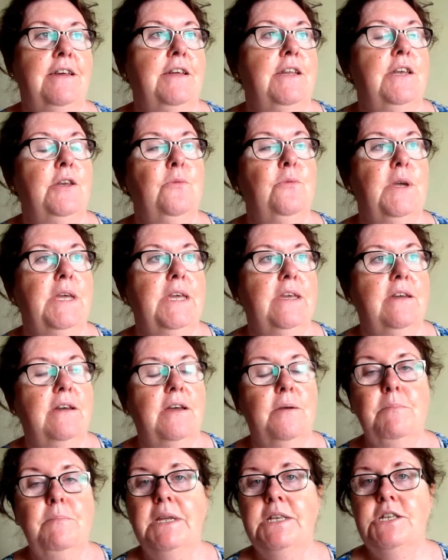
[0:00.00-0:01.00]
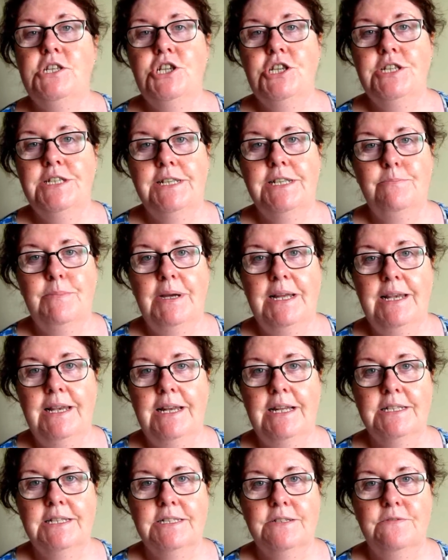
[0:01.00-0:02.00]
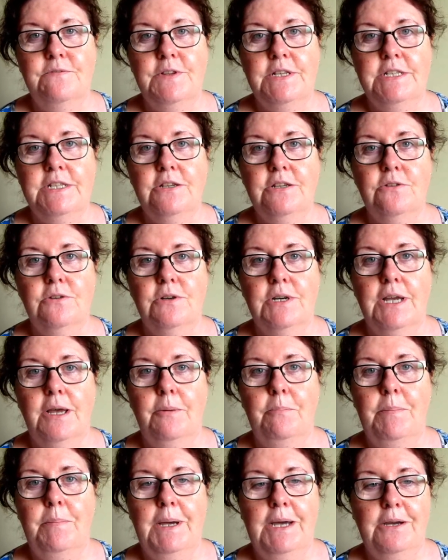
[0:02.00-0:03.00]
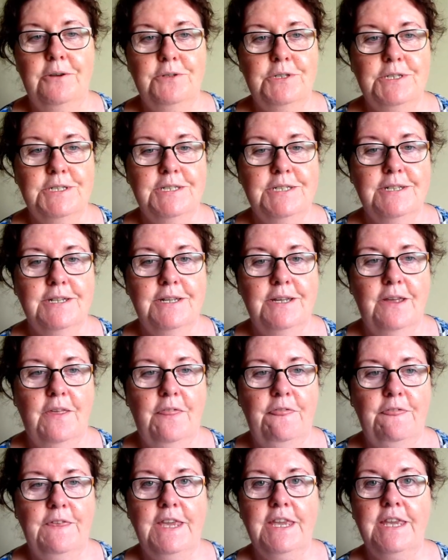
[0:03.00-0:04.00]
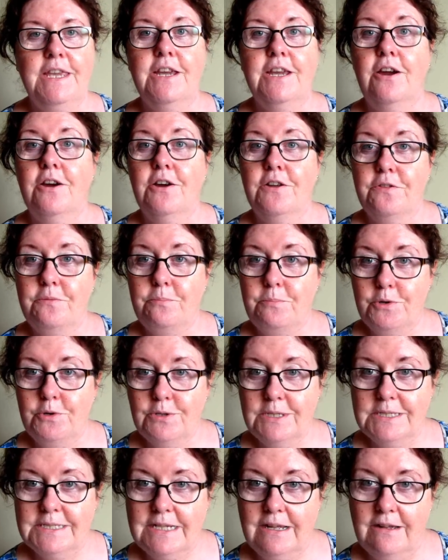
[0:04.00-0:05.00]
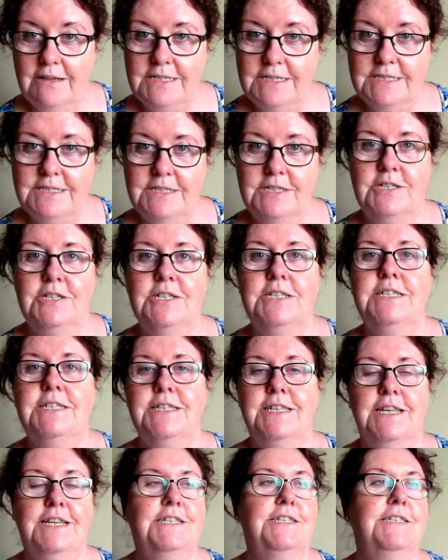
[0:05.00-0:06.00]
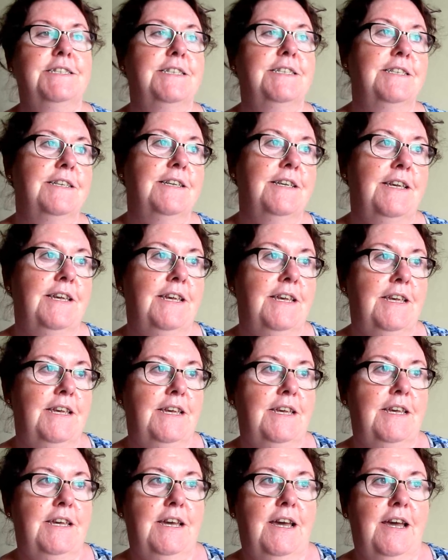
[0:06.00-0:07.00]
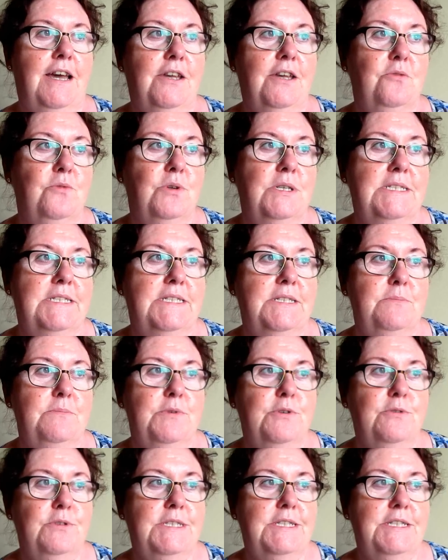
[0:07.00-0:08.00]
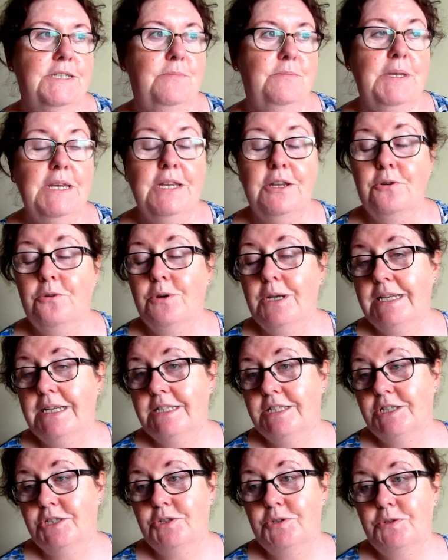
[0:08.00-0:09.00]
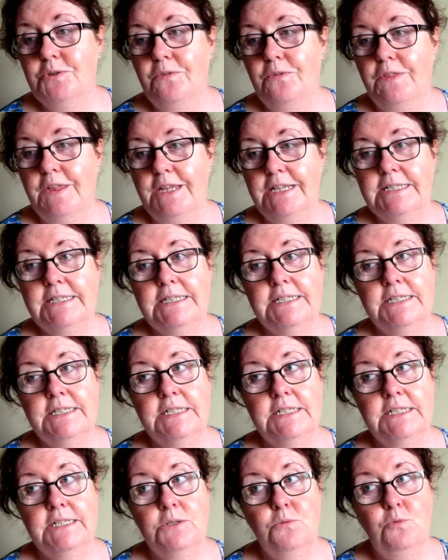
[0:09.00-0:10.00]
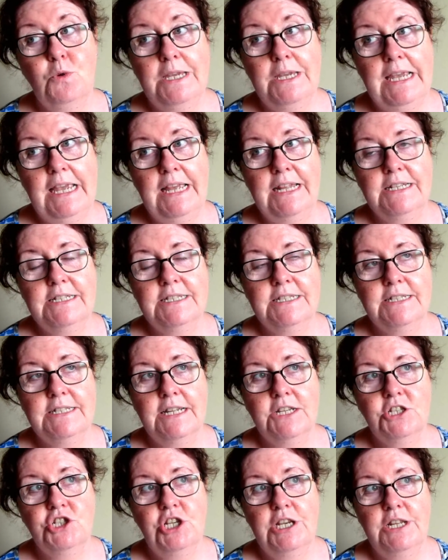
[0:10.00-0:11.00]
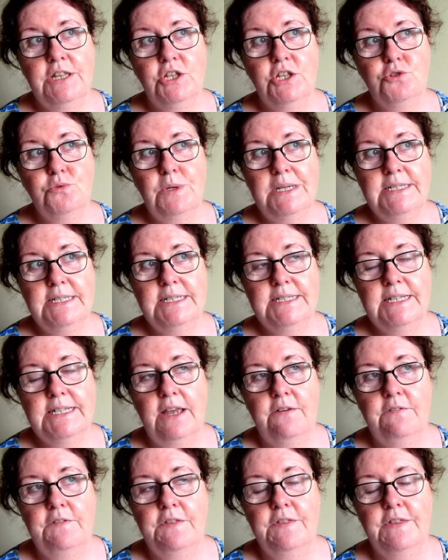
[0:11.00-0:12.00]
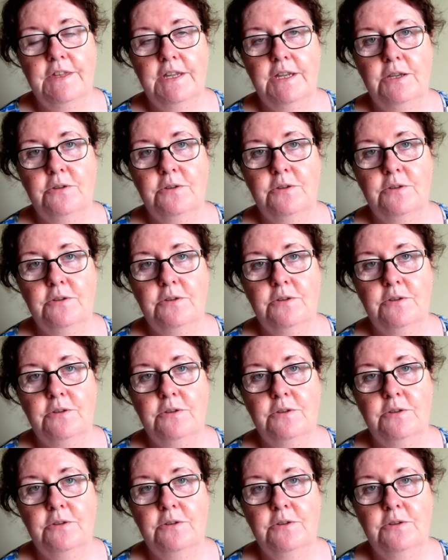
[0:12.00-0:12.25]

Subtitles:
Anyway, I mentioned in my last video about the Garth Brooks concert that I was supposed to be going to this weekend. It's actually the 27th.